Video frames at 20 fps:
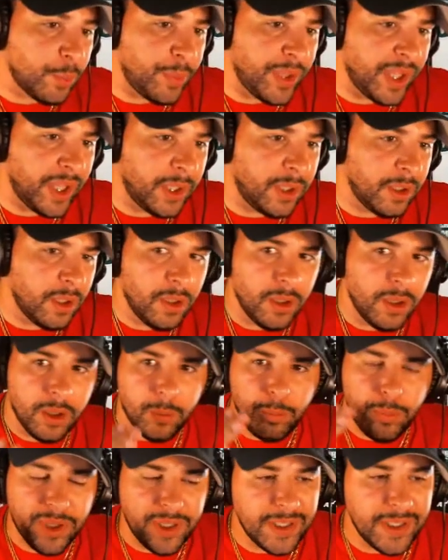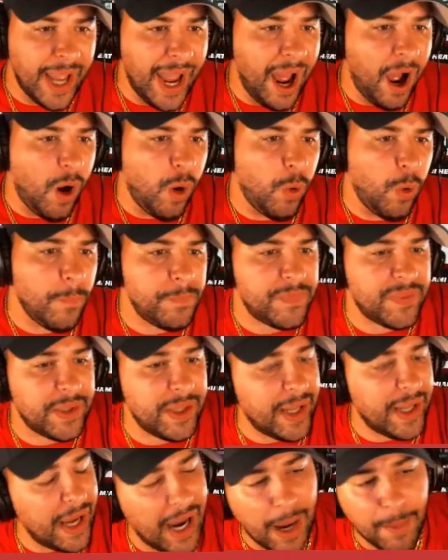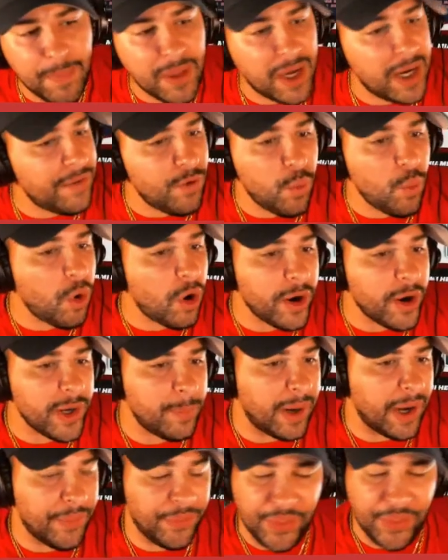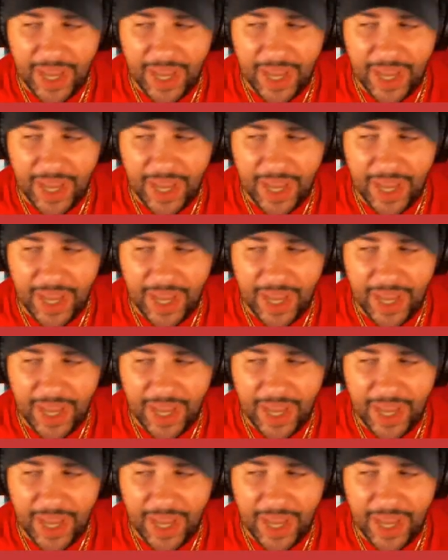to be, but now I'm not even worried about